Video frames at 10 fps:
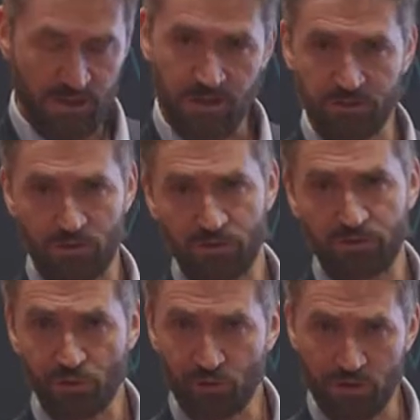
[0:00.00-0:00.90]
It is all
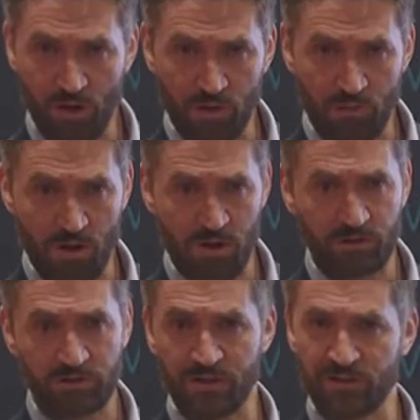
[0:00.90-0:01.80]

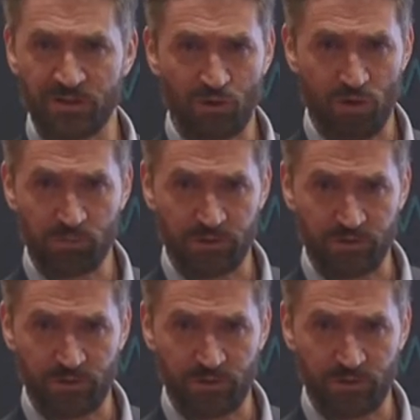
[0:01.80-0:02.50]
pseudonymized, it is encrypted,